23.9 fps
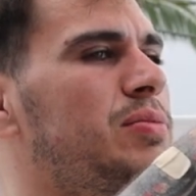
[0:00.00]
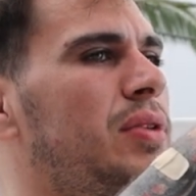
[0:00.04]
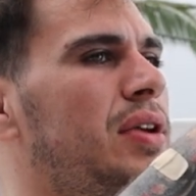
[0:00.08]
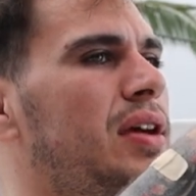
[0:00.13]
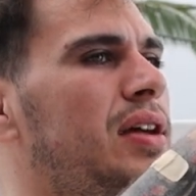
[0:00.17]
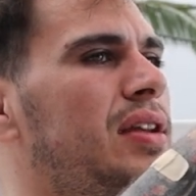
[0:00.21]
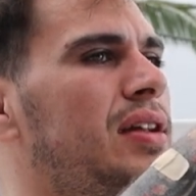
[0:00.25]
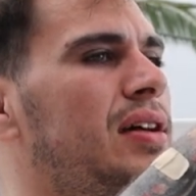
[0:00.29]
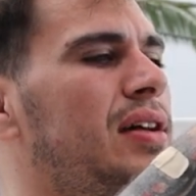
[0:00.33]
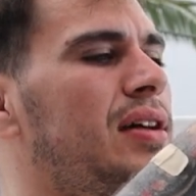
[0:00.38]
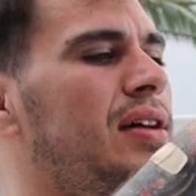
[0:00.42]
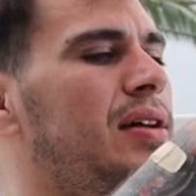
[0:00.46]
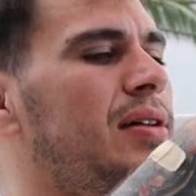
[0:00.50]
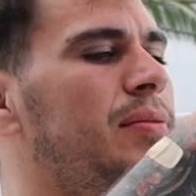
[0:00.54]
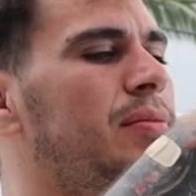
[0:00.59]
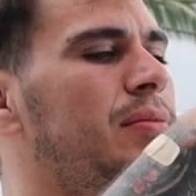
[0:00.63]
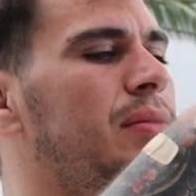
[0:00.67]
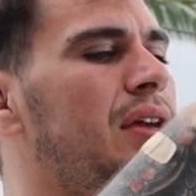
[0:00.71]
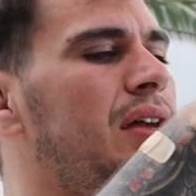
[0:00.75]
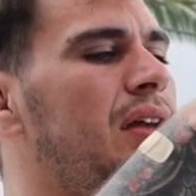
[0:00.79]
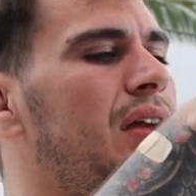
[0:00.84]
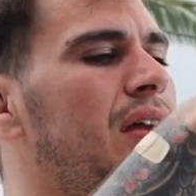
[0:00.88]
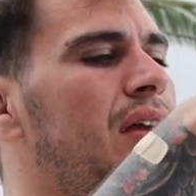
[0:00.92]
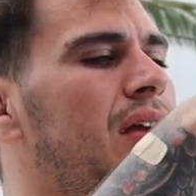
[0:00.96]
But
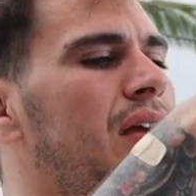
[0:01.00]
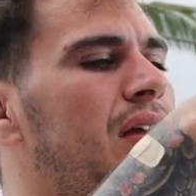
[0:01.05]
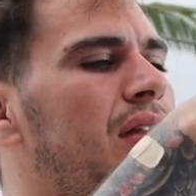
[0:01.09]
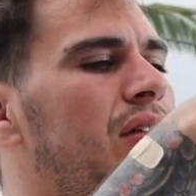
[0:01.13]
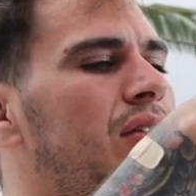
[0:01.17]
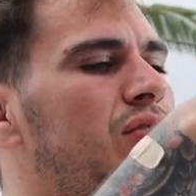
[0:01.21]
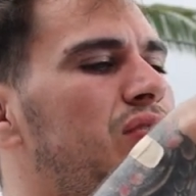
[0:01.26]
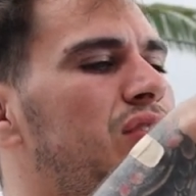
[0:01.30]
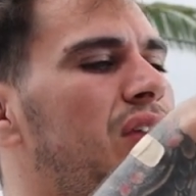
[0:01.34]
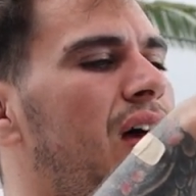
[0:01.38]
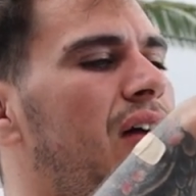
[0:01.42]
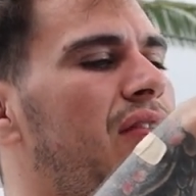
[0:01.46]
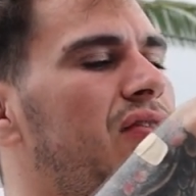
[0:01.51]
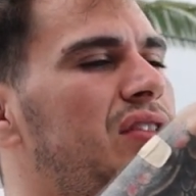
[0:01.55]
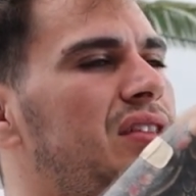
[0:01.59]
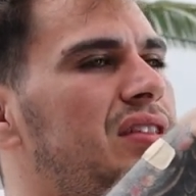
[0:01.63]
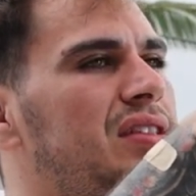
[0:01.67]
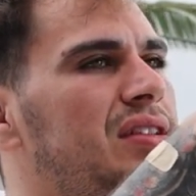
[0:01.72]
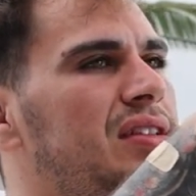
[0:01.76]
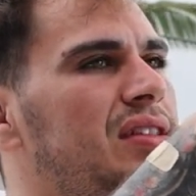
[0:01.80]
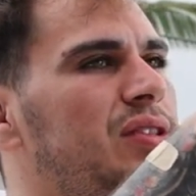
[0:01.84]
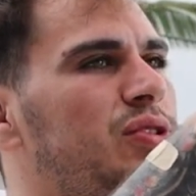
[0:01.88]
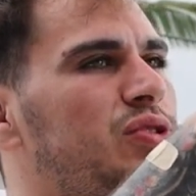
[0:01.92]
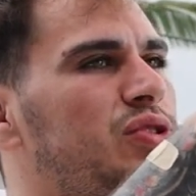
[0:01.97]
there's
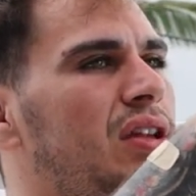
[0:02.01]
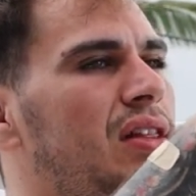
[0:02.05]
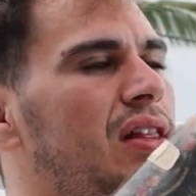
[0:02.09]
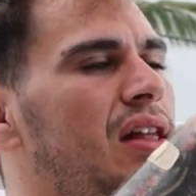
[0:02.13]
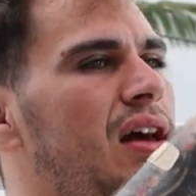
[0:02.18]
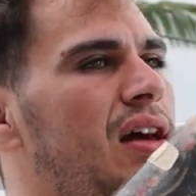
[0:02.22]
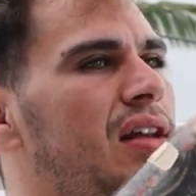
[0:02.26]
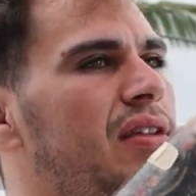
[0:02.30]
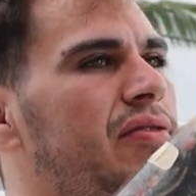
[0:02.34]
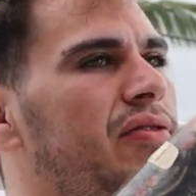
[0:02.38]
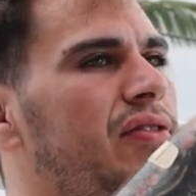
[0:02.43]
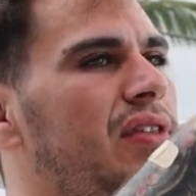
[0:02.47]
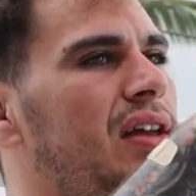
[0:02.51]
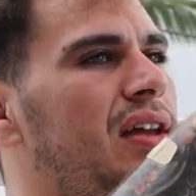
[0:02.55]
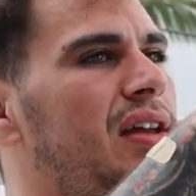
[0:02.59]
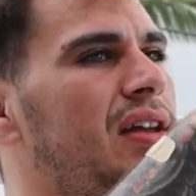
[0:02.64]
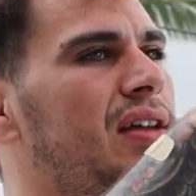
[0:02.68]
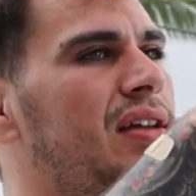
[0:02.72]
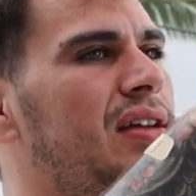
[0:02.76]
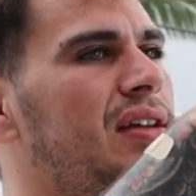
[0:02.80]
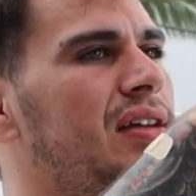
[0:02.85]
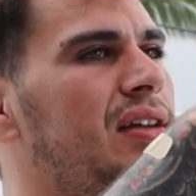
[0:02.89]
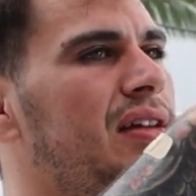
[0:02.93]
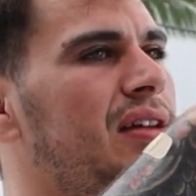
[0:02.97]
a lot of
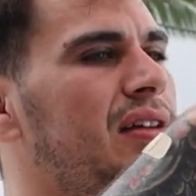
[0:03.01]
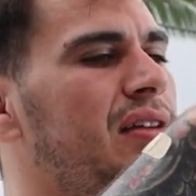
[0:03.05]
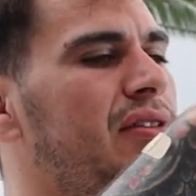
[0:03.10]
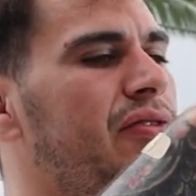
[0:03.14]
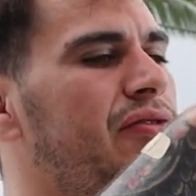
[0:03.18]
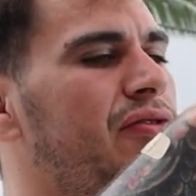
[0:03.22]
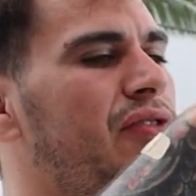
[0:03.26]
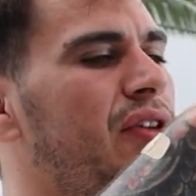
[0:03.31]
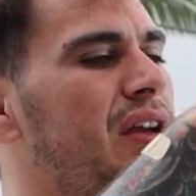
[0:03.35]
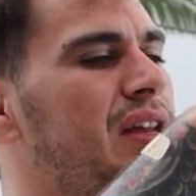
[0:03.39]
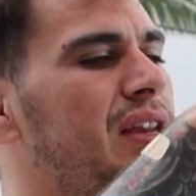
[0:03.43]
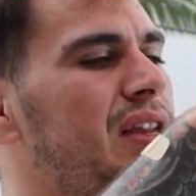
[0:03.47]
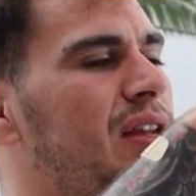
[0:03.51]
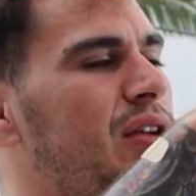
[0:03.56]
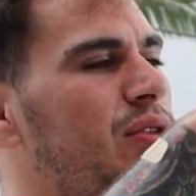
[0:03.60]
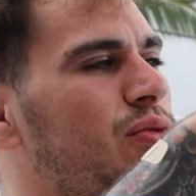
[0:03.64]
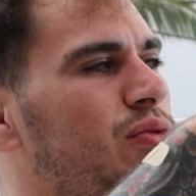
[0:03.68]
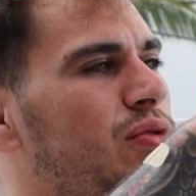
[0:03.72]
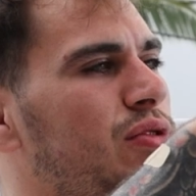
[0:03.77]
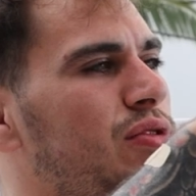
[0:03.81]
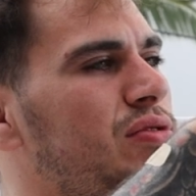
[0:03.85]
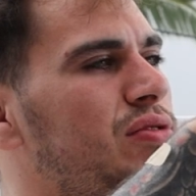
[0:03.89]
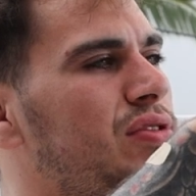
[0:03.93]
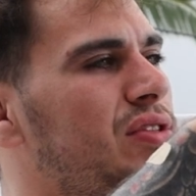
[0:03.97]
like fighting
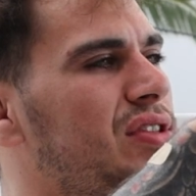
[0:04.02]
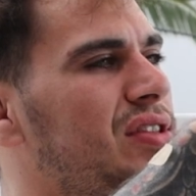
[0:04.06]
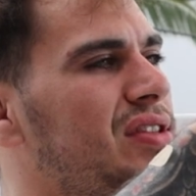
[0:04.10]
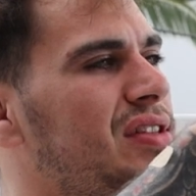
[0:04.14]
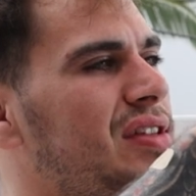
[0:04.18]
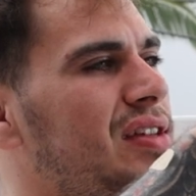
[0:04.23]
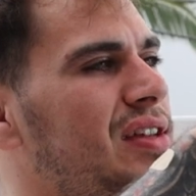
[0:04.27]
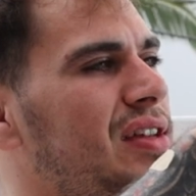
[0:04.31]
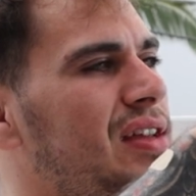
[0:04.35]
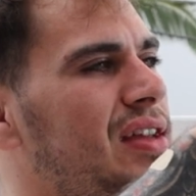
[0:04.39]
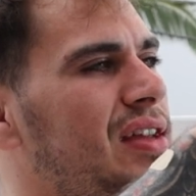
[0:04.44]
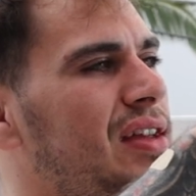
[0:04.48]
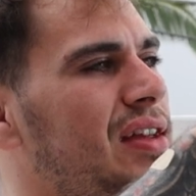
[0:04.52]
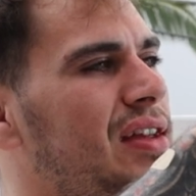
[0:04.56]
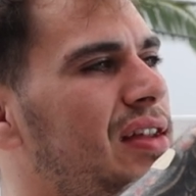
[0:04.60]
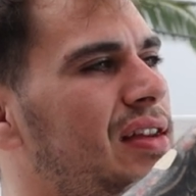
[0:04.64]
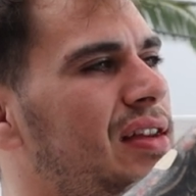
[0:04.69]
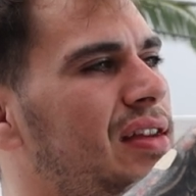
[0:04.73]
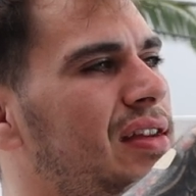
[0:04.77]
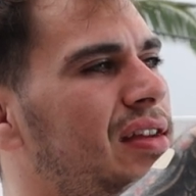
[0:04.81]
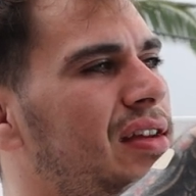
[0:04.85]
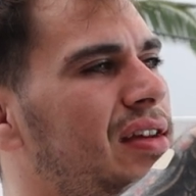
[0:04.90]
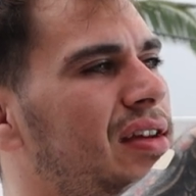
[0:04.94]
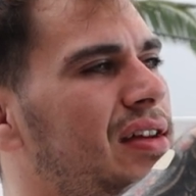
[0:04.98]
roots
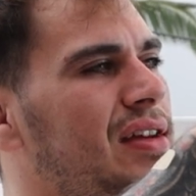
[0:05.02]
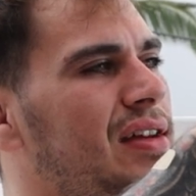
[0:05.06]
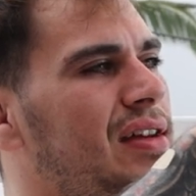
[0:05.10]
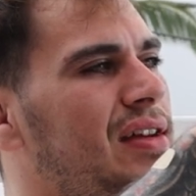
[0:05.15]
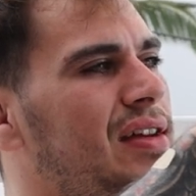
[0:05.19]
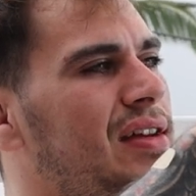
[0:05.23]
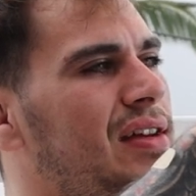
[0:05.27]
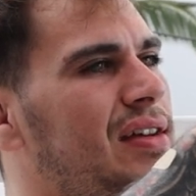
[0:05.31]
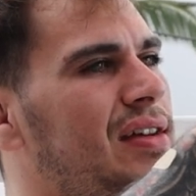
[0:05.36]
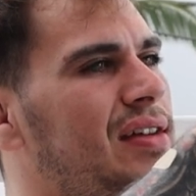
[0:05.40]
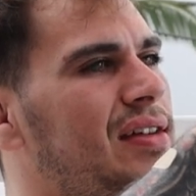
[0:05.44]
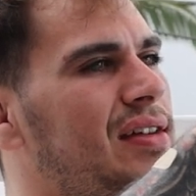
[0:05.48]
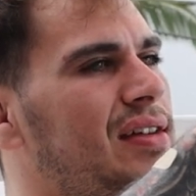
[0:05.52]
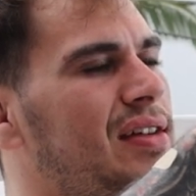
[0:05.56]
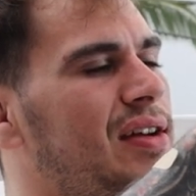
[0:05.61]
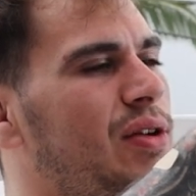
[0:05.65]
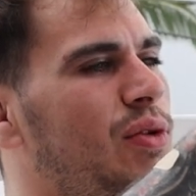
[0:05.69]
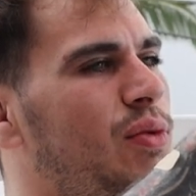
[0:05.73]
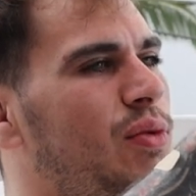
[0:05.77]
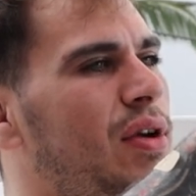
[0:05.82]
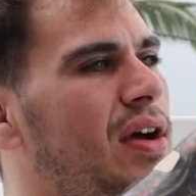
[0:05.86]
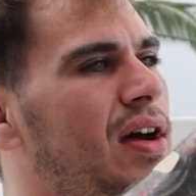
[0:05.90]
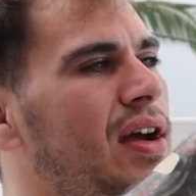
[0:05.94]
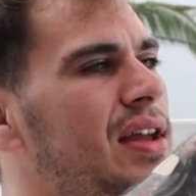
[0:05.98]
in
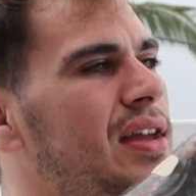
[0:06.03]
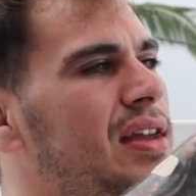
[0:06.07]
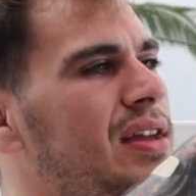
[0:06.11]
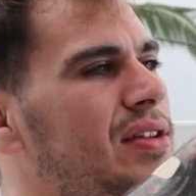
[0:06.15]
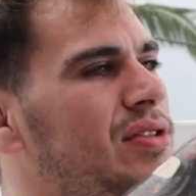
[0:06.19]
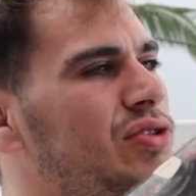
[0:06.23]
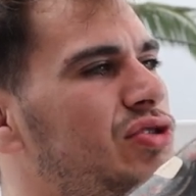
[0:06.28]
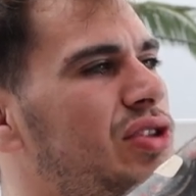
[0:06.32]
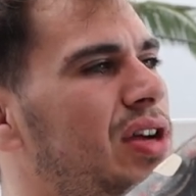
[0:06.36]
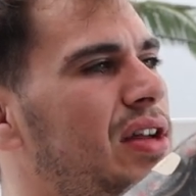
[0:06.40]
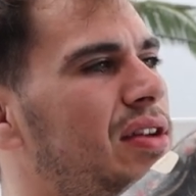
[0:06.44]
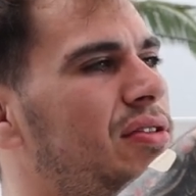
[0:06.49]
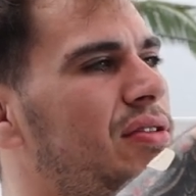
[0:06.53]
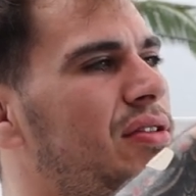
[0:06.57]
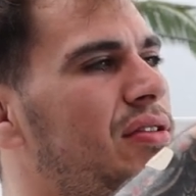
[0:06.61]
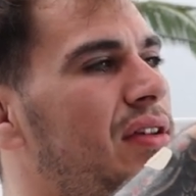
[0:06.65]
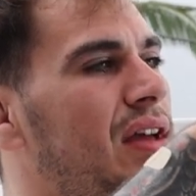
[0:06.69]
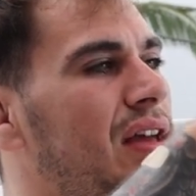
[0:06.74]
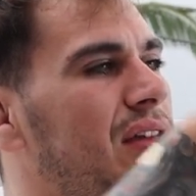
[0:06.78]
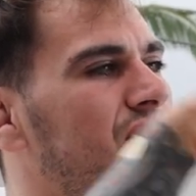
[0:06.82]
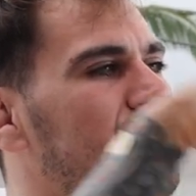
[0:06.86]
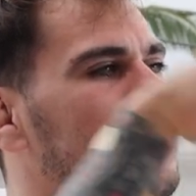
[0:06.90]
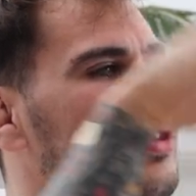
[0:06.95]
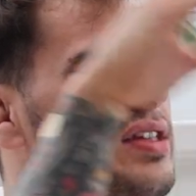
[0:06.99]
Hawaii in general,
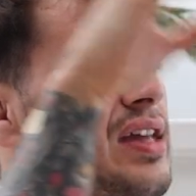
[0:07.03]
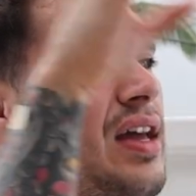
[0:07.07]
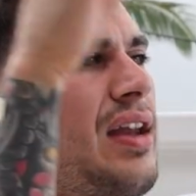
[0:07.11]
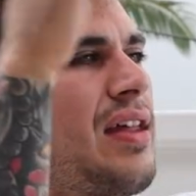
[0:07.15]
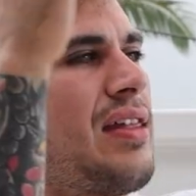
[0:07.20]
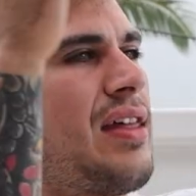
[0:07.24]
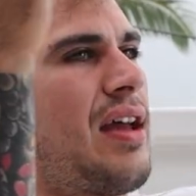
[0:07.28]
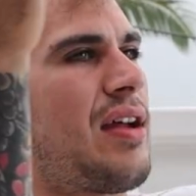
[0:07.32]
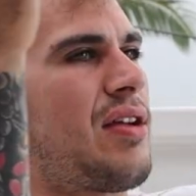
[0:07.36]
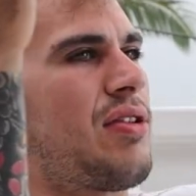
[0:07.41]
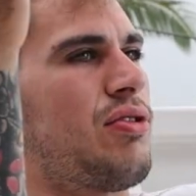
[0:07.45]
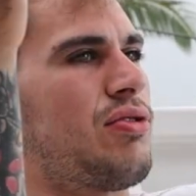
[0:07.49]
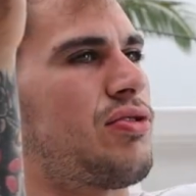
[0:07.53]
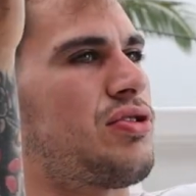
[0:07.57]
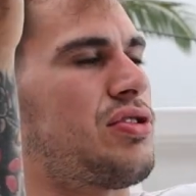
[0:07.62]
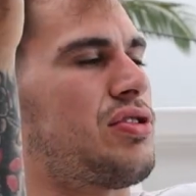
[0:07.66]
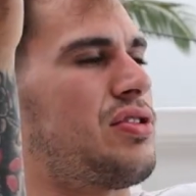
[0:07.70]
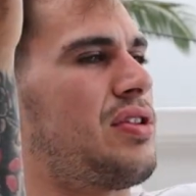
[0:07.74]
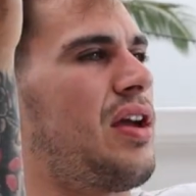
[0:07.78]
and just kind of that culture.